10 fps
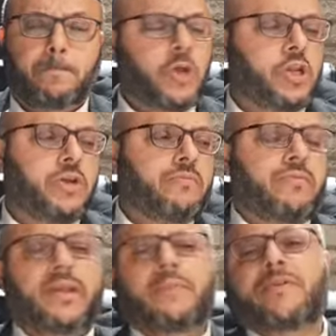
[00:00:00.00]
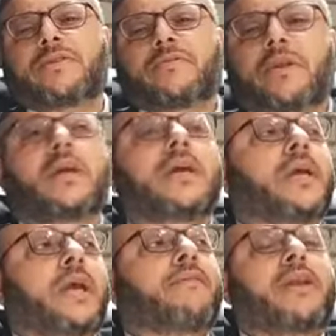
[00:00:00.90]
No. In the presence of,
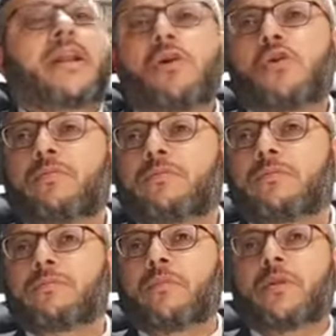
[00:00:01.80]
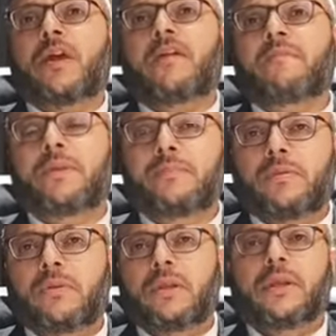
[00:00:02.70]
even at home, when you have
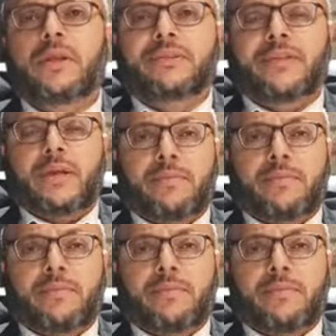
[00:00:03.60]
people, 10